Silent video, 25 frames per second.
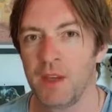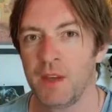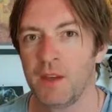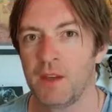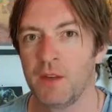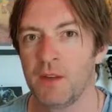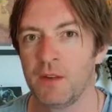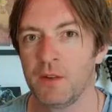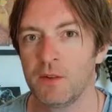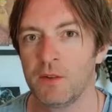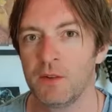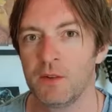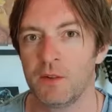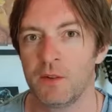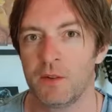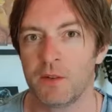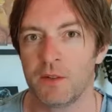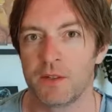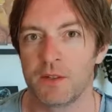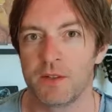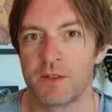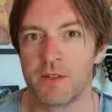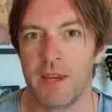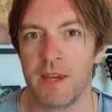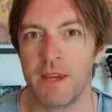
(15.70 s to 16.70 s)

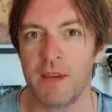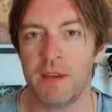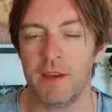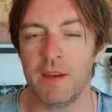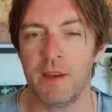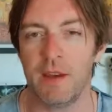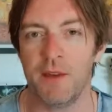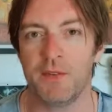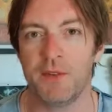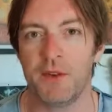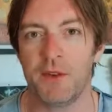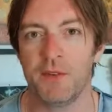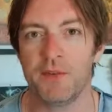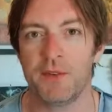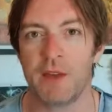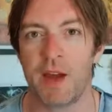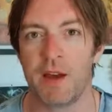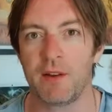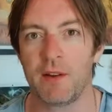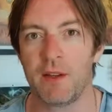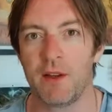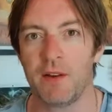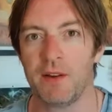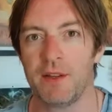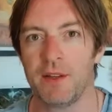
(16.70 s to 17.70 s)
You'll see if you've
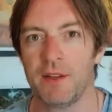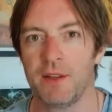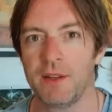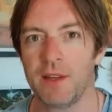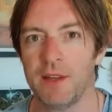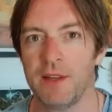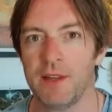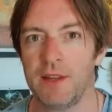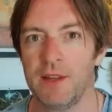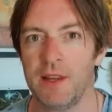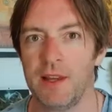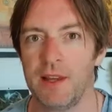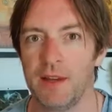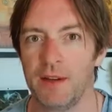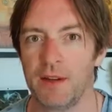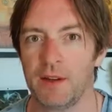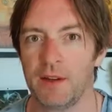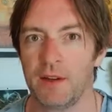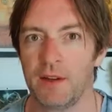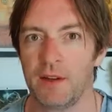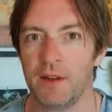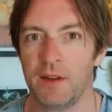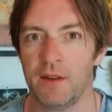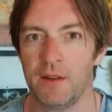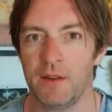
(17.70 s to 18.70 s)
downloaded the
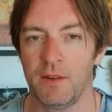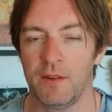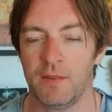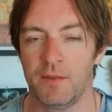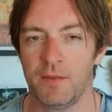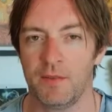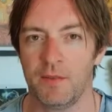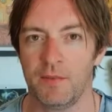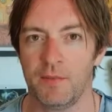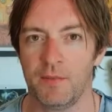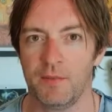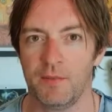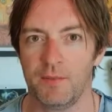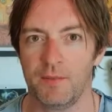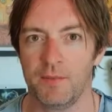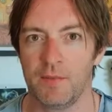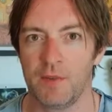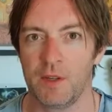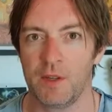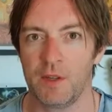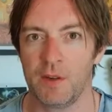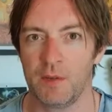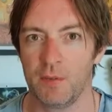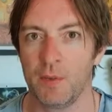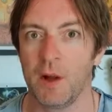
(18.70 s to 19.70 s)
link and
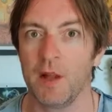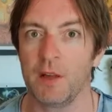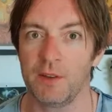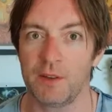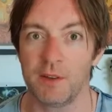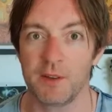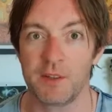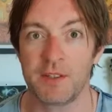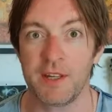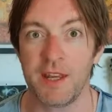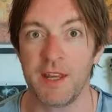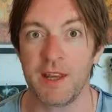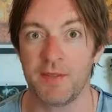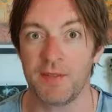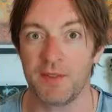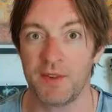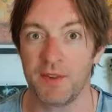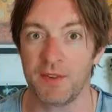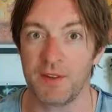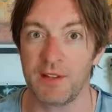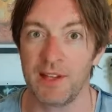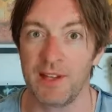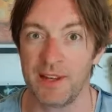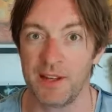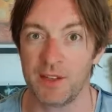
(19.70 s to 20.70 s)
you'll see
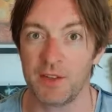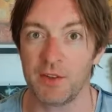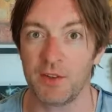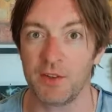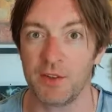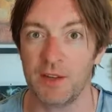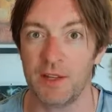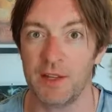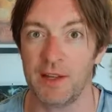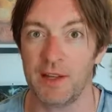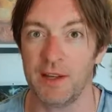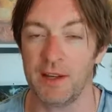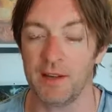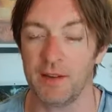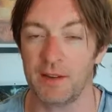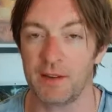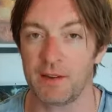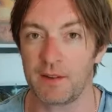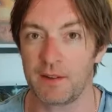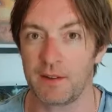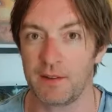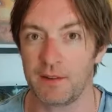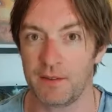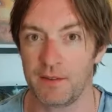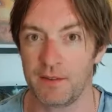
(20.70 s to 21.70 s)
if you've clicked on the
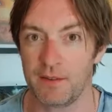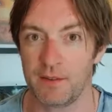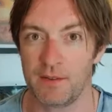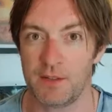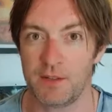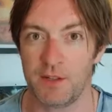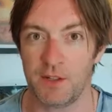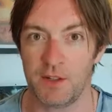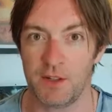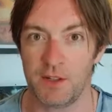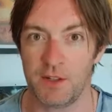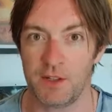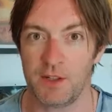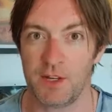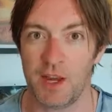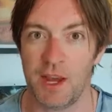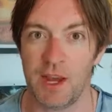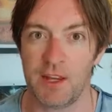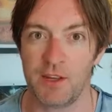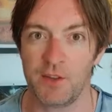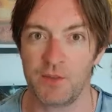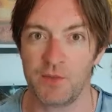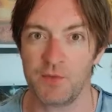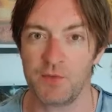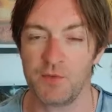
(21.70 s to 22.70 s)
link to the
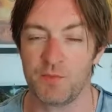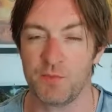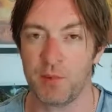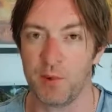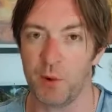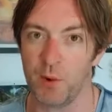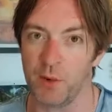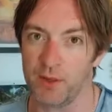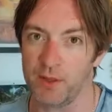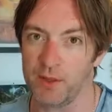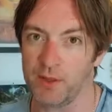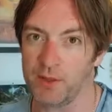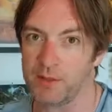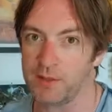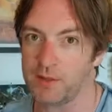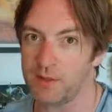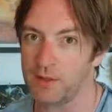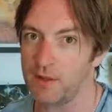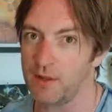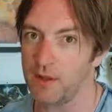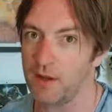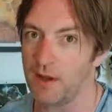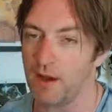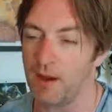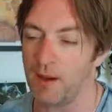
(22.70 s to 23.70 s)
shared
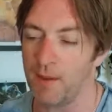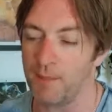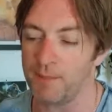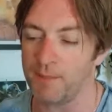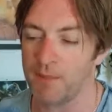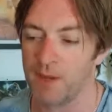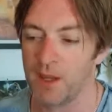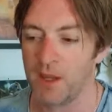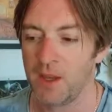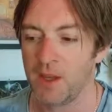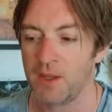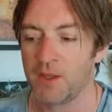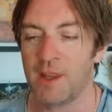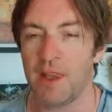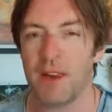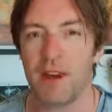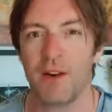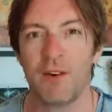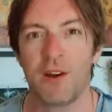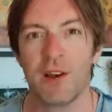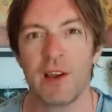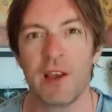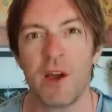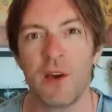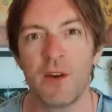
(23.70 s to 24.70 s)
point that
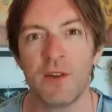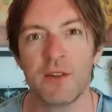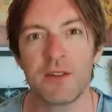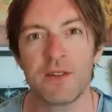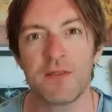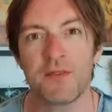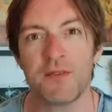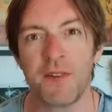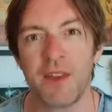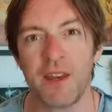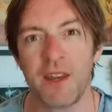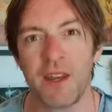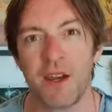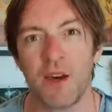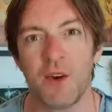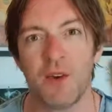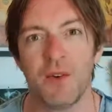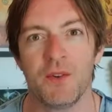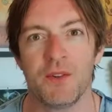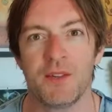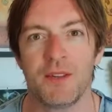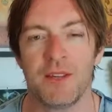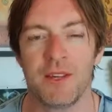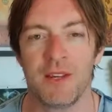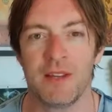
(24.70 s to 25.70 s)
there are loads of
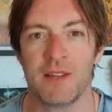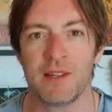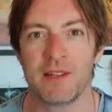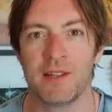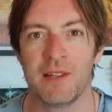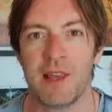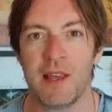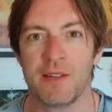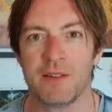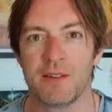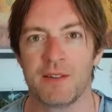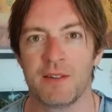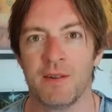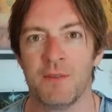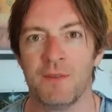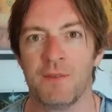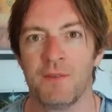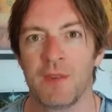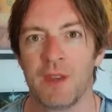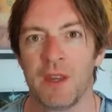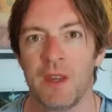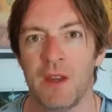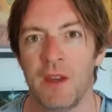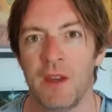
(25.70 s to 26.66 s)
videos in this lesson.